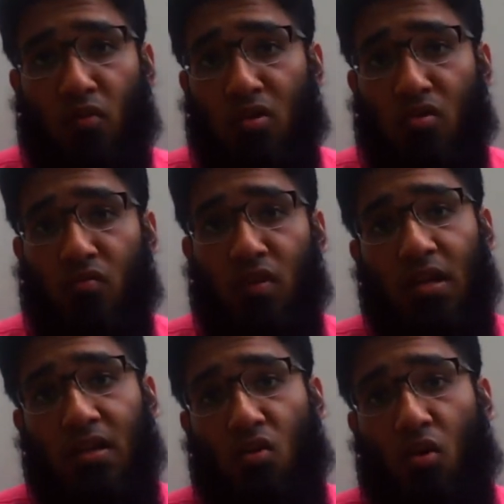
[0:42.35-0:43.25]
We
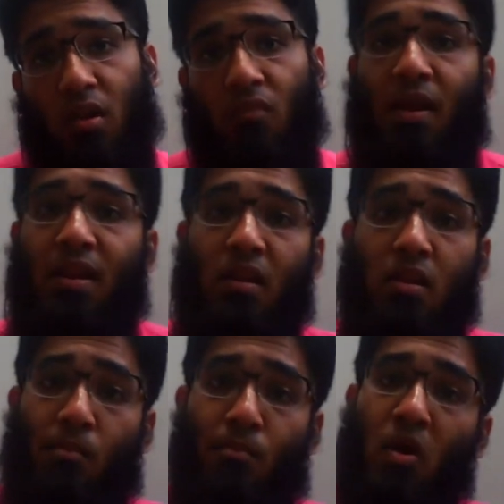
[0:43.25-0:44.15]
really don't have any
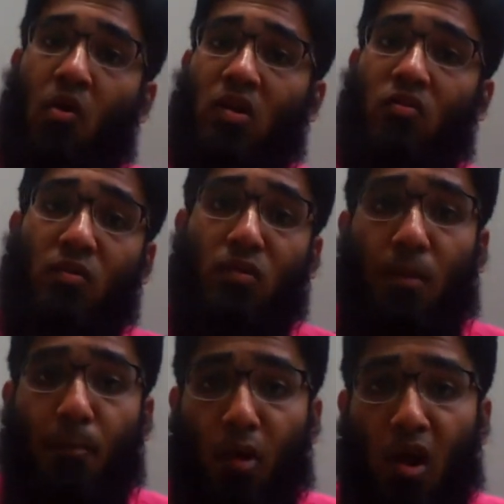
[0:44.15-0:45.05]
number or will be
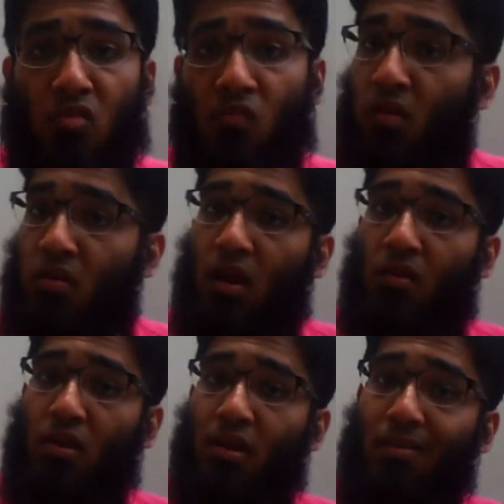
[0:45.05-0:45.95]
the price on the
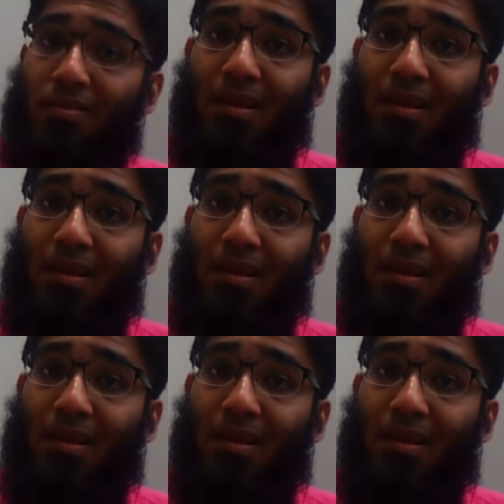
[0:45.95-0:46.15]
release,